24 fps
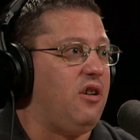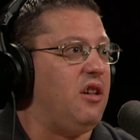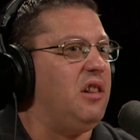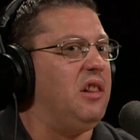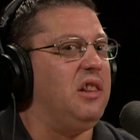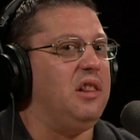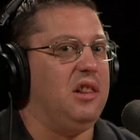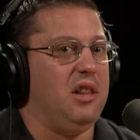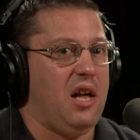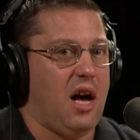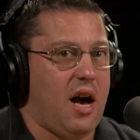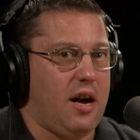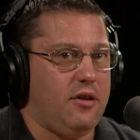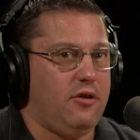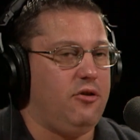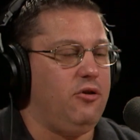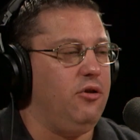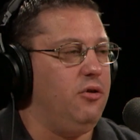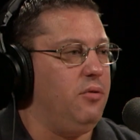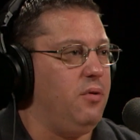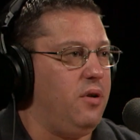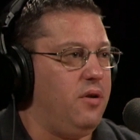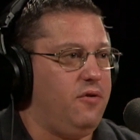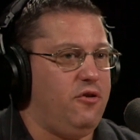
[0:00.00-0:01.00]
There's a lot
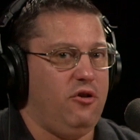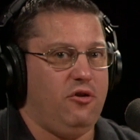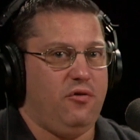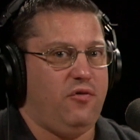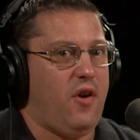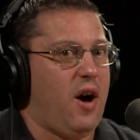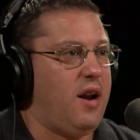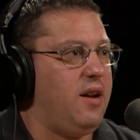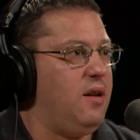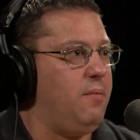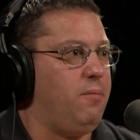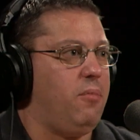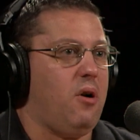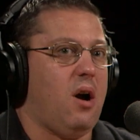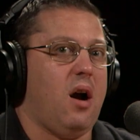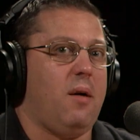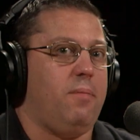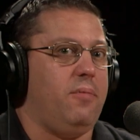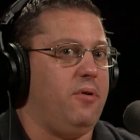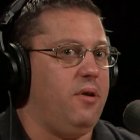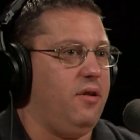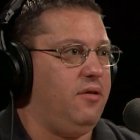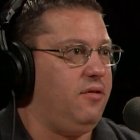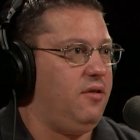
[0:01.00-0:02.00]
to it. Just finding
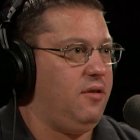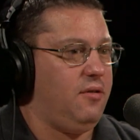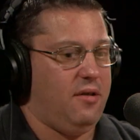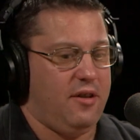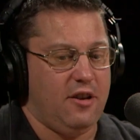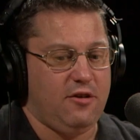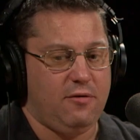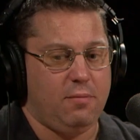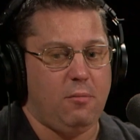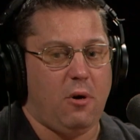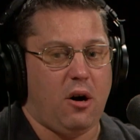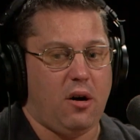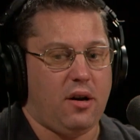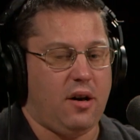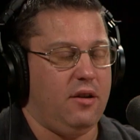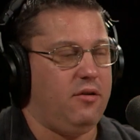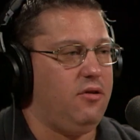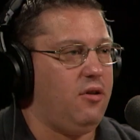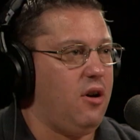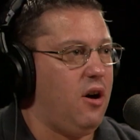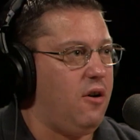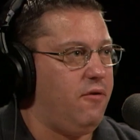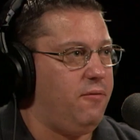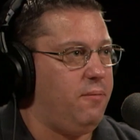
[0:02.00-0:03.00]
properties. This
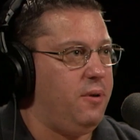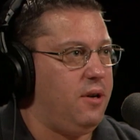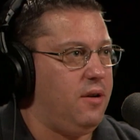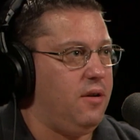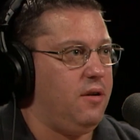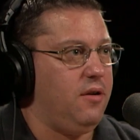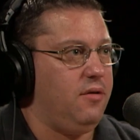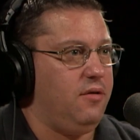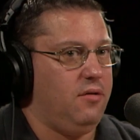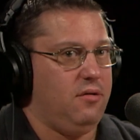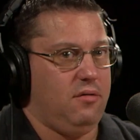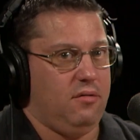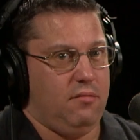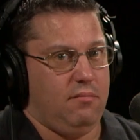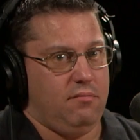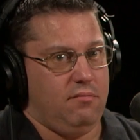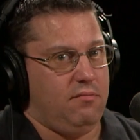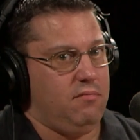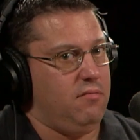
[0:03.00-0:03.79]
market's tough because